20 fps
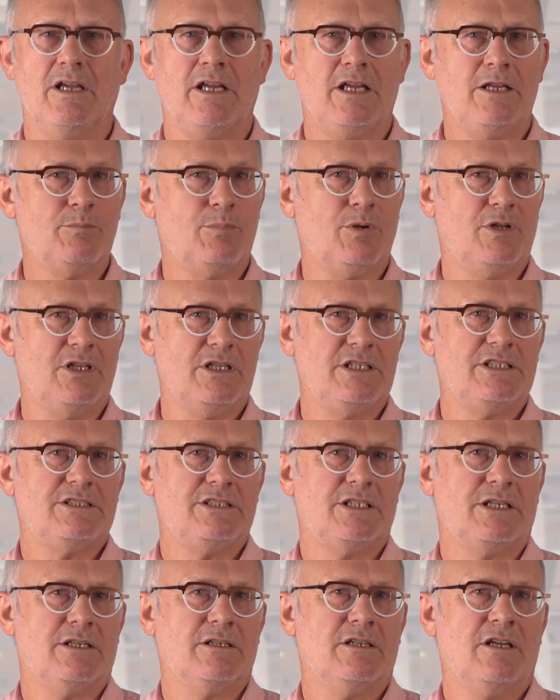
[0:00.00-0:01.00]
In
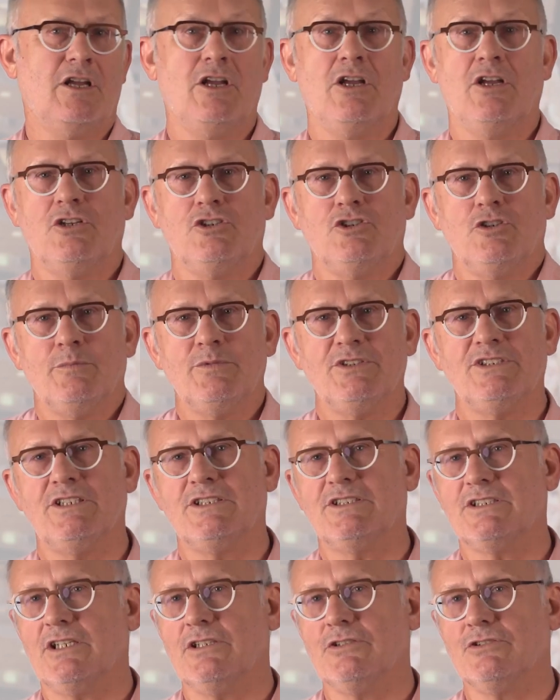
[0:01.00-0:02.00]
policing,
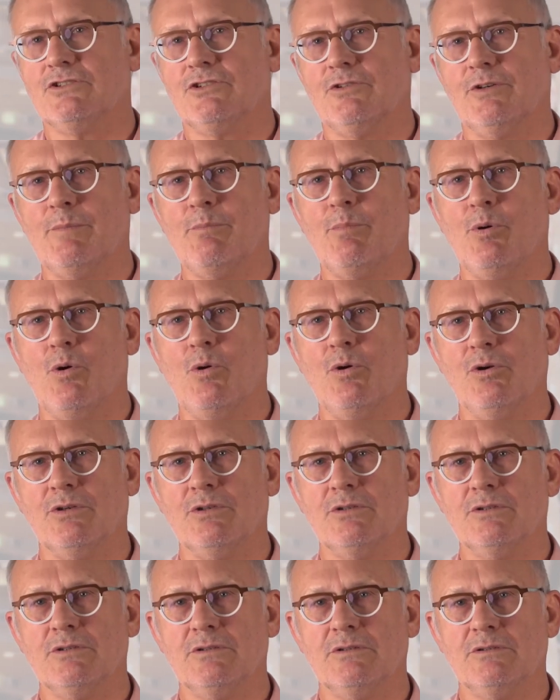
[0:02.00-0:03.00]
Numeracy skills are
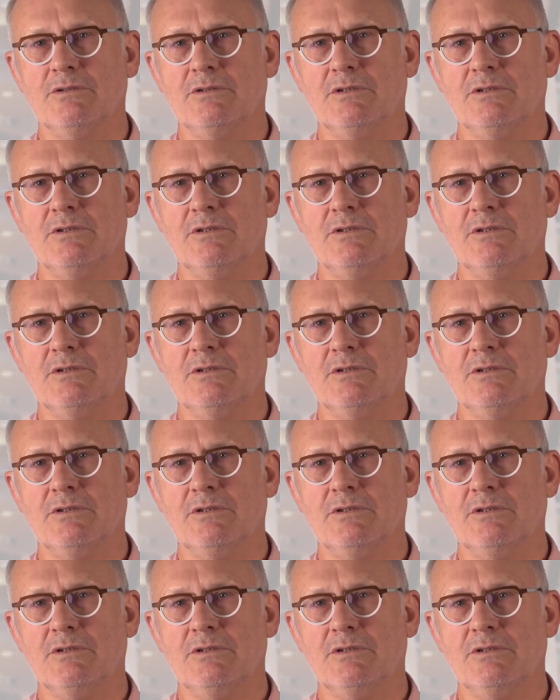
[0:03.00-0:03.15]
important